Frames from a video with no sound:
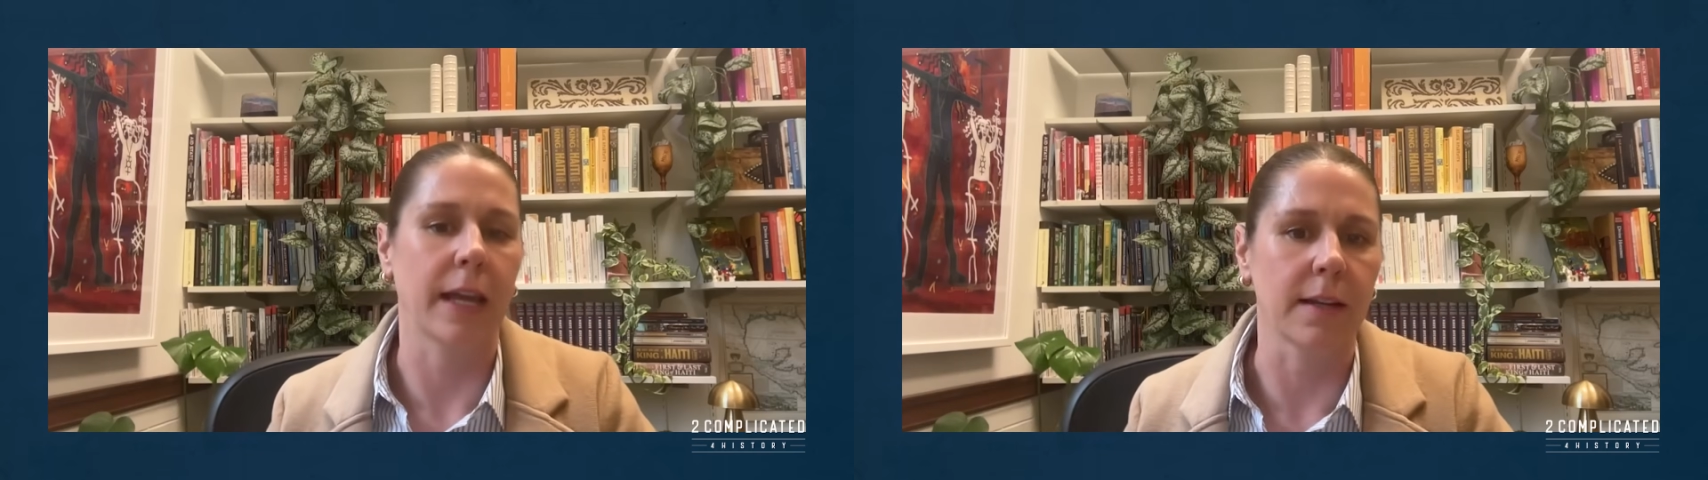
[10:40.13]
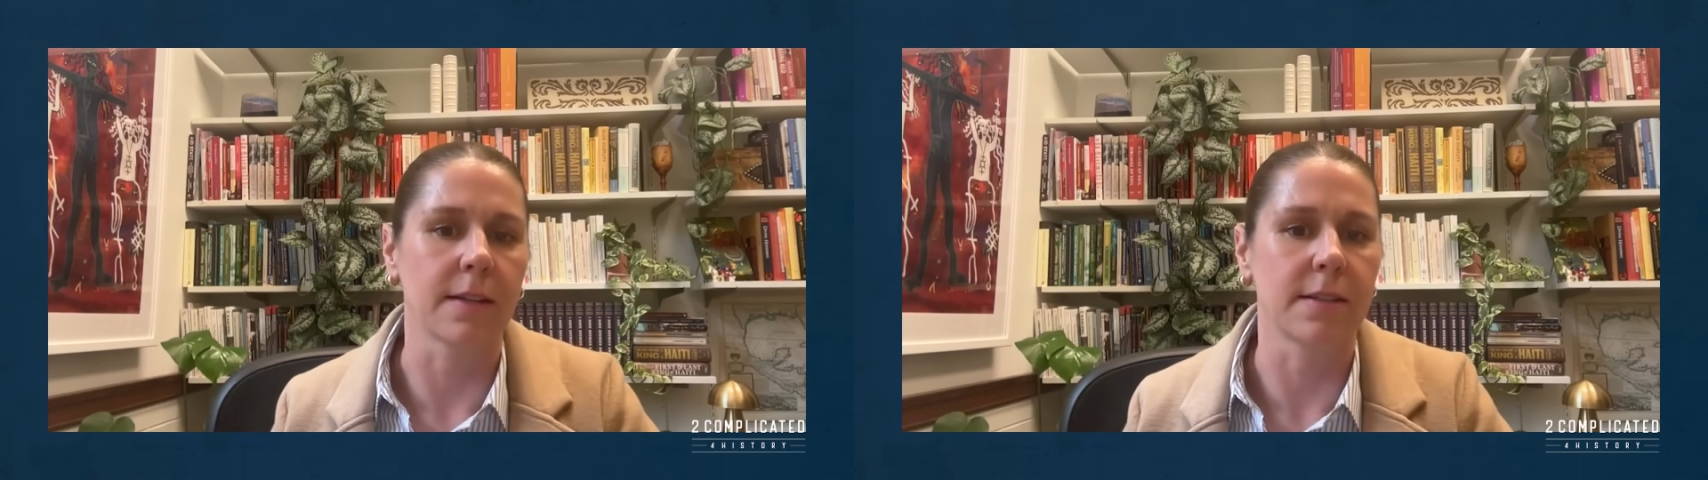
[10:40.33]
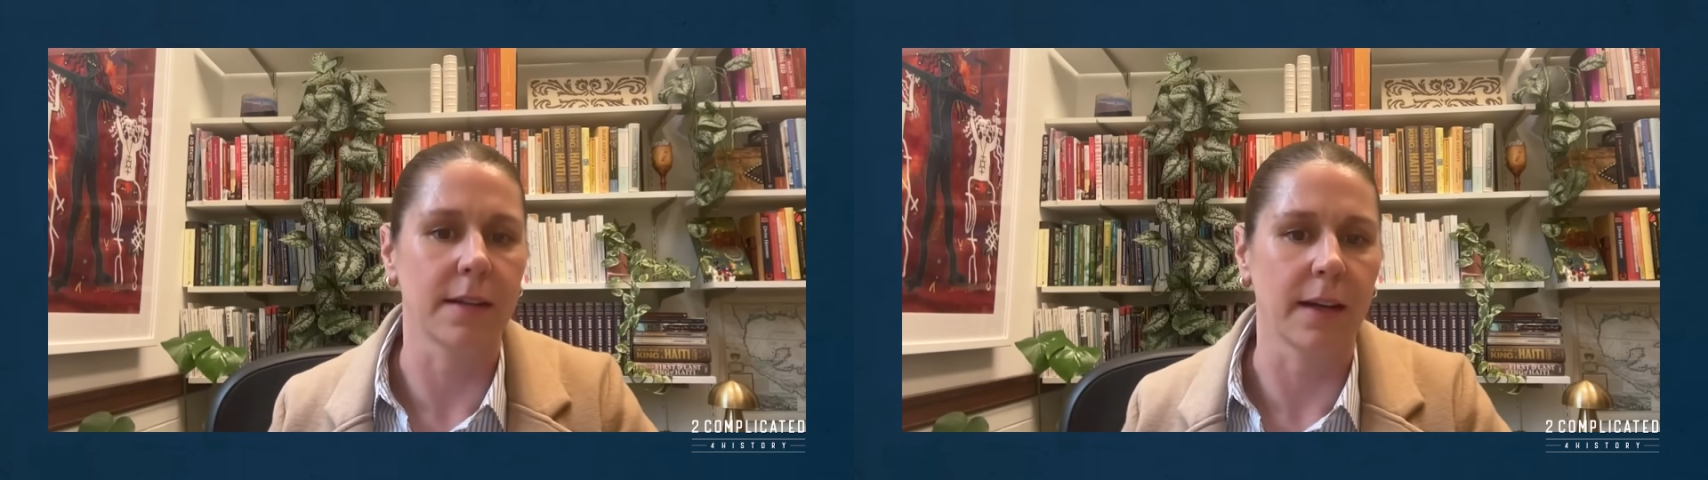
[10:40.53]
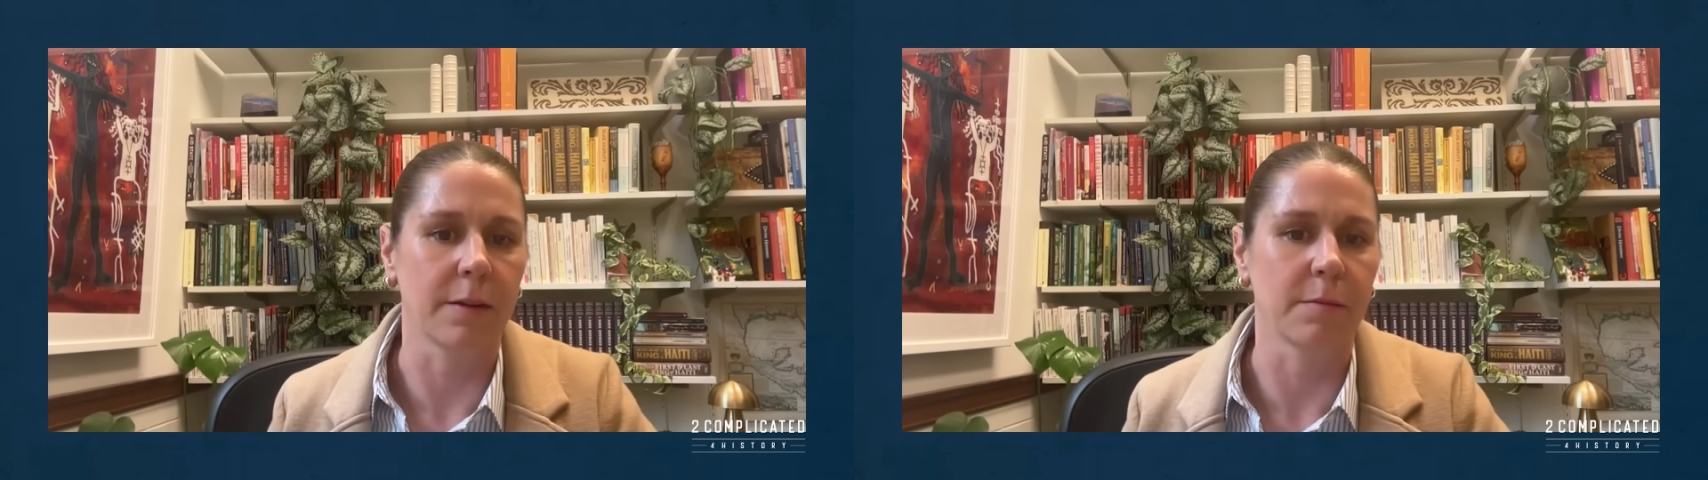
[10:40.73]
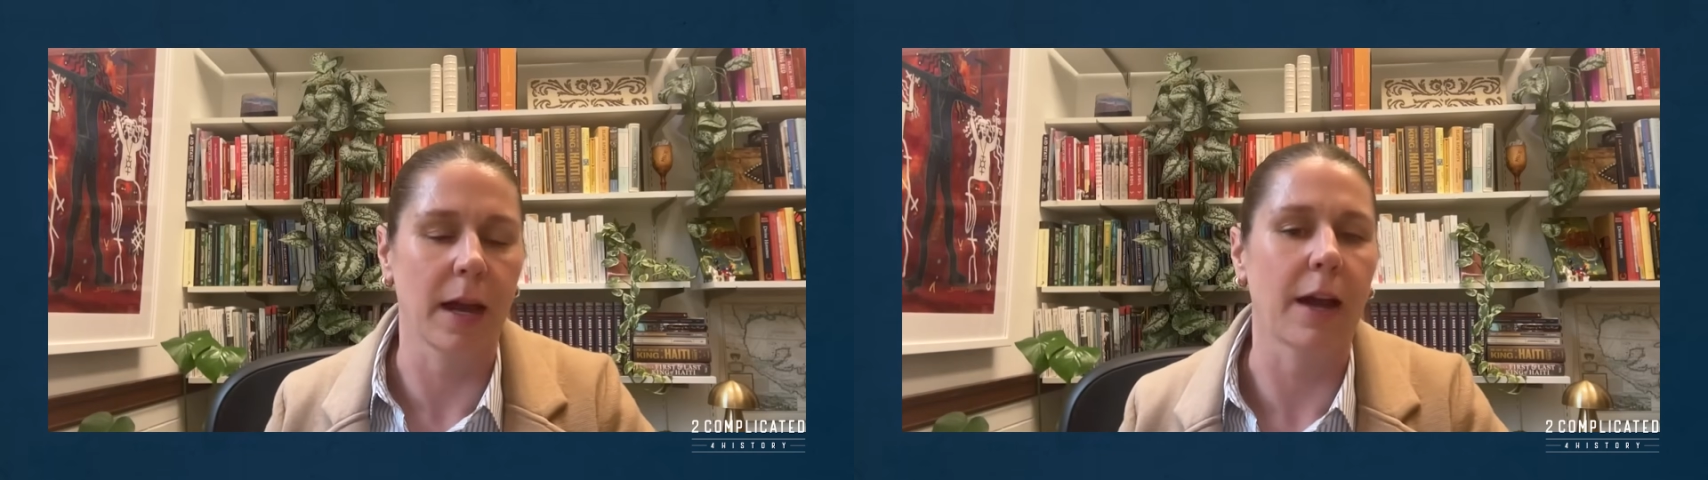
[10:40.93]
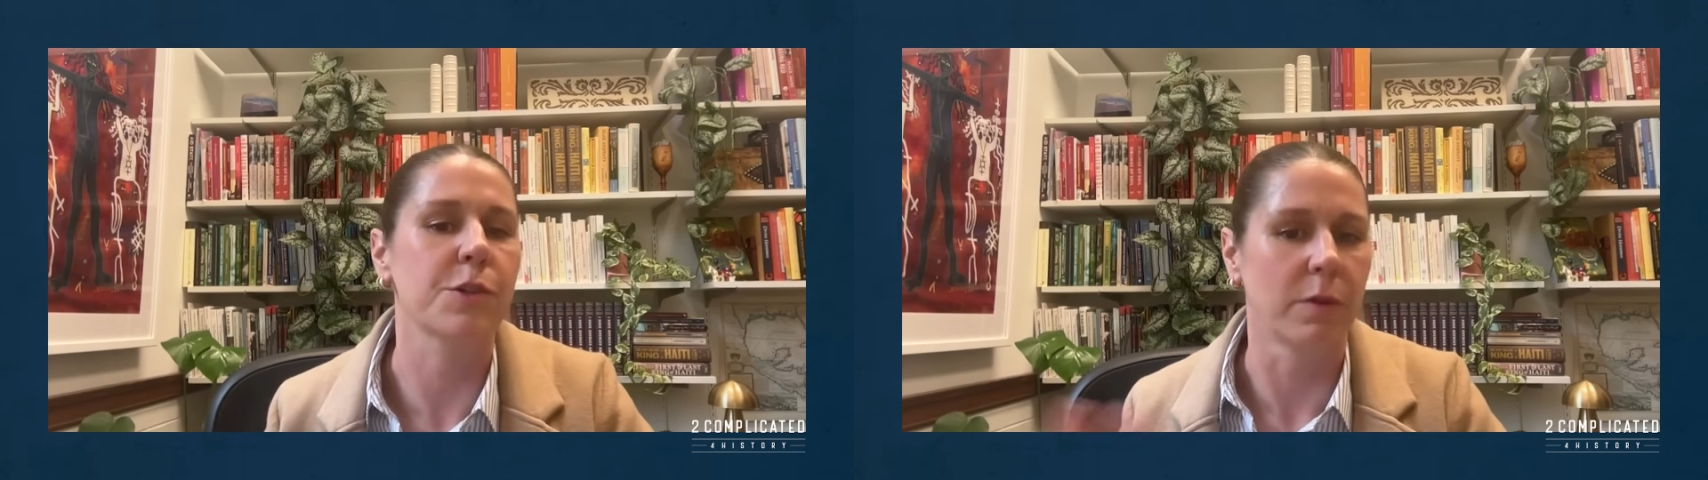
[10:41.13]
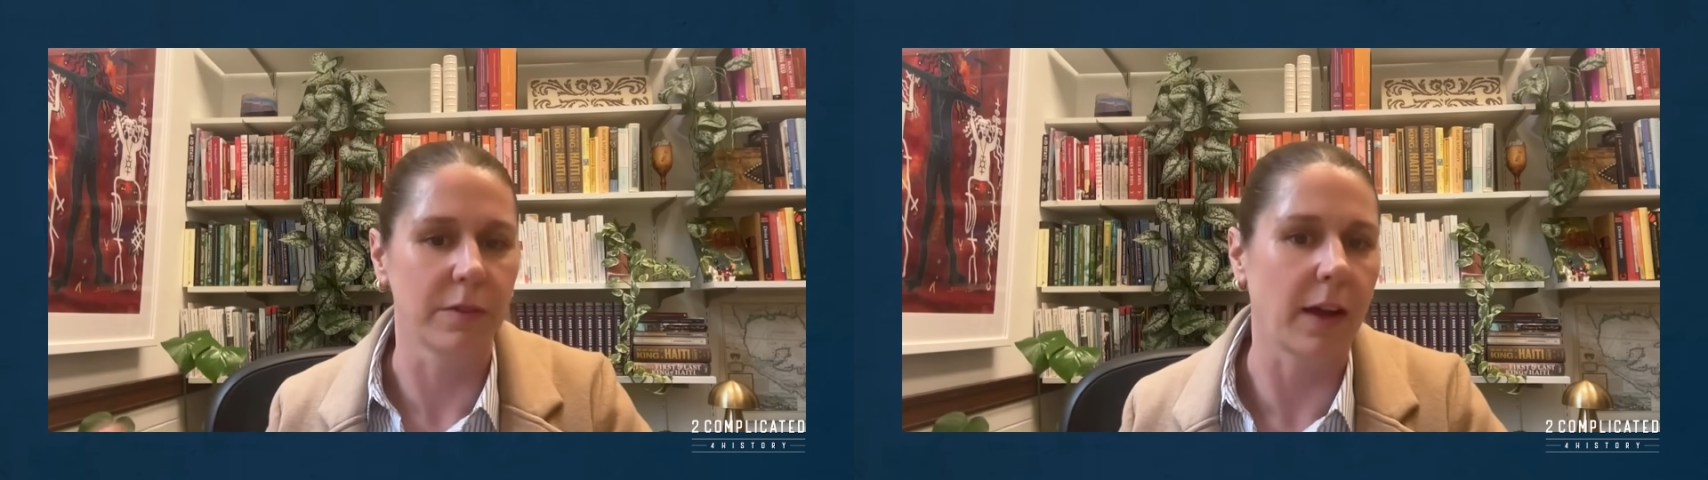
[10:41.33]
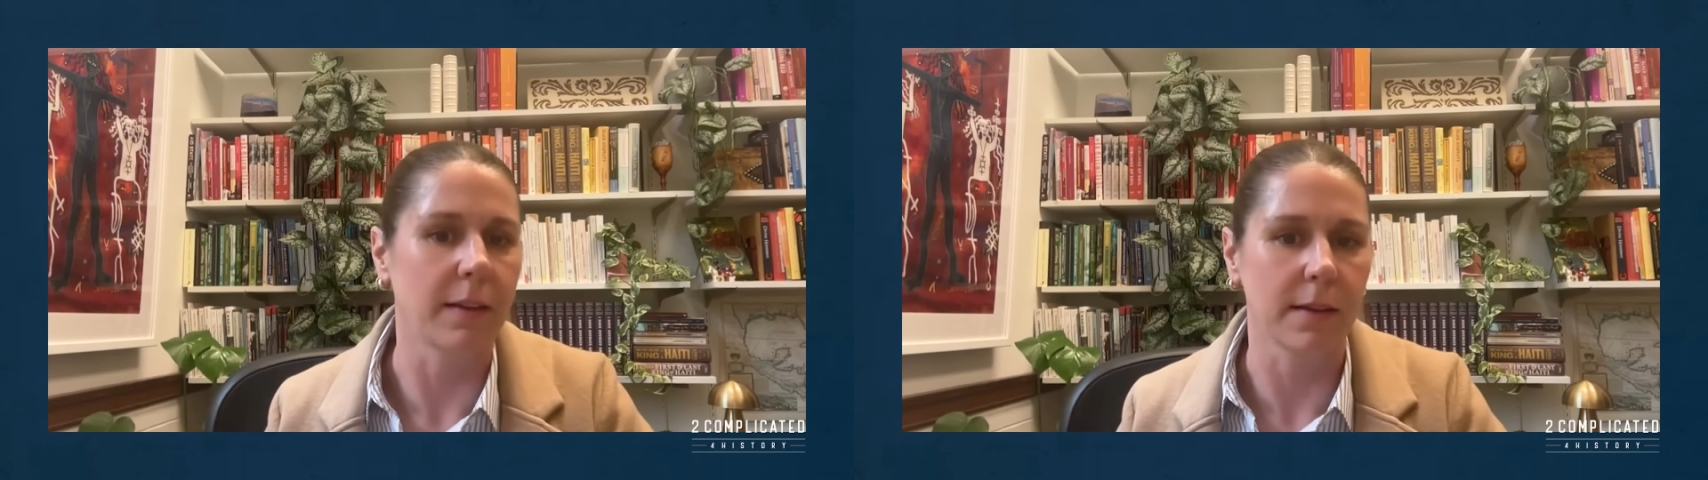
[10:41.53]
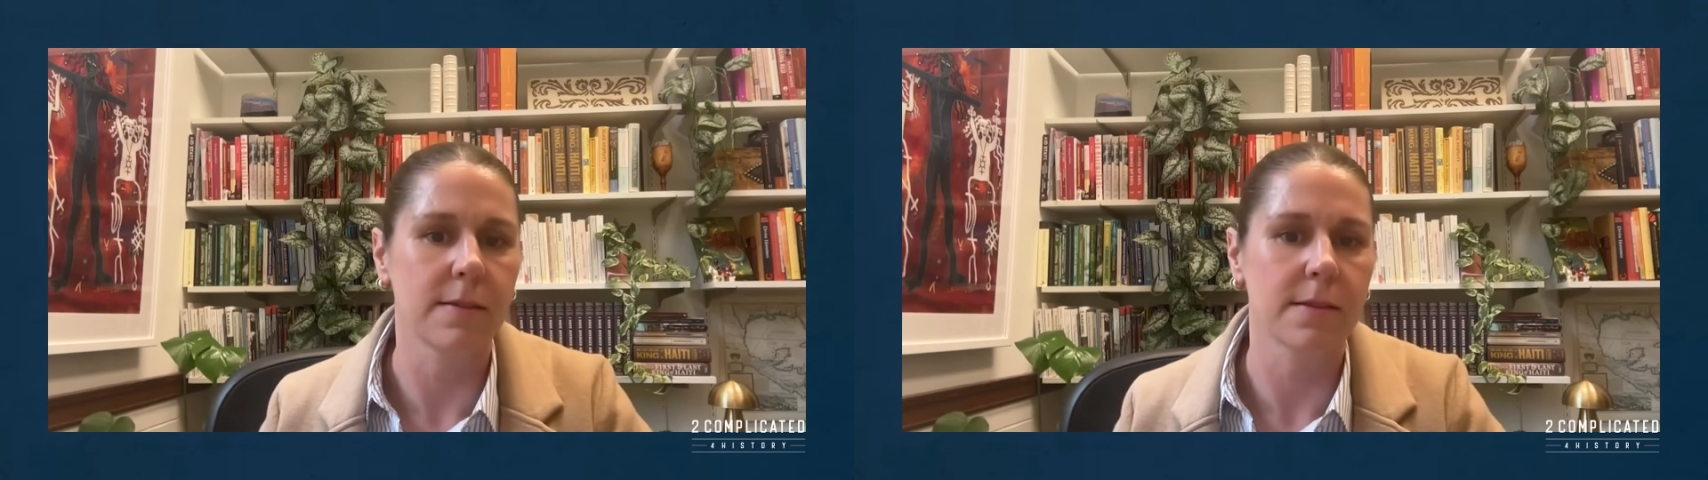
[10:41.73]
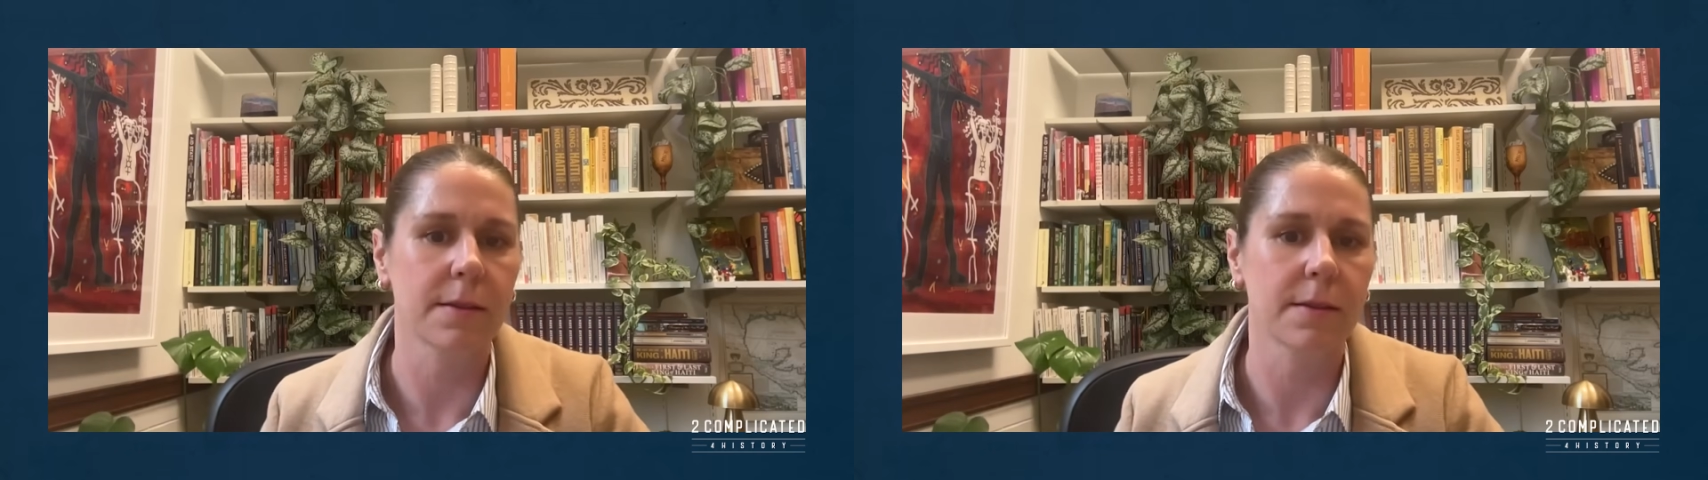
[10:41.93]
and actual violence.